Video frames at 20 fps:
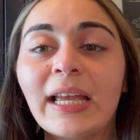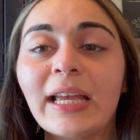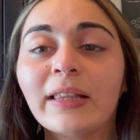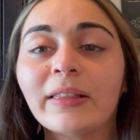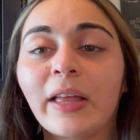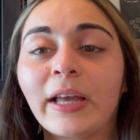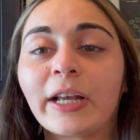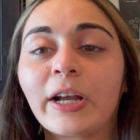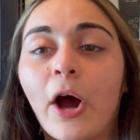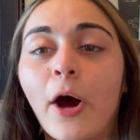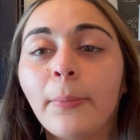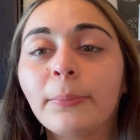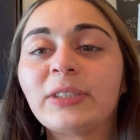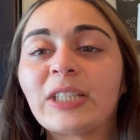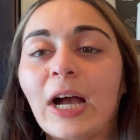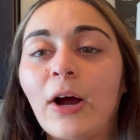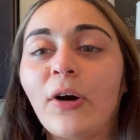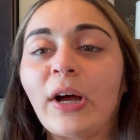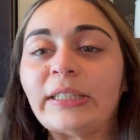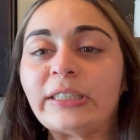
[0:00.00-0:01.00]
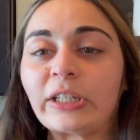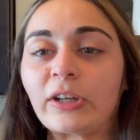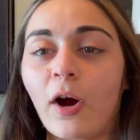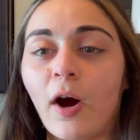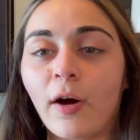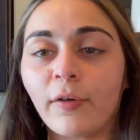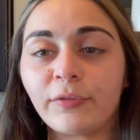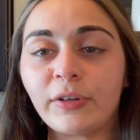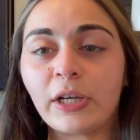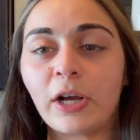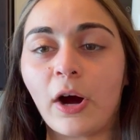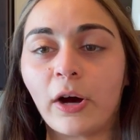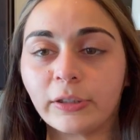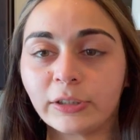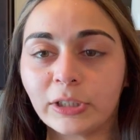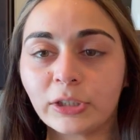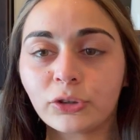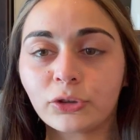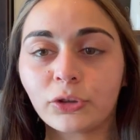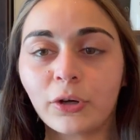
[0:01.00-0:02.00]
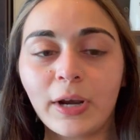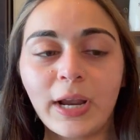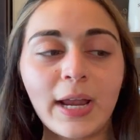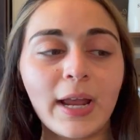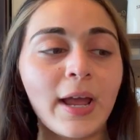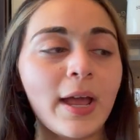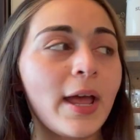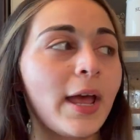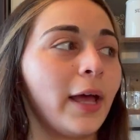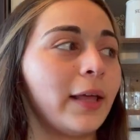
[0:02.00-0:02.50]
it like comes out as a coffee concentrate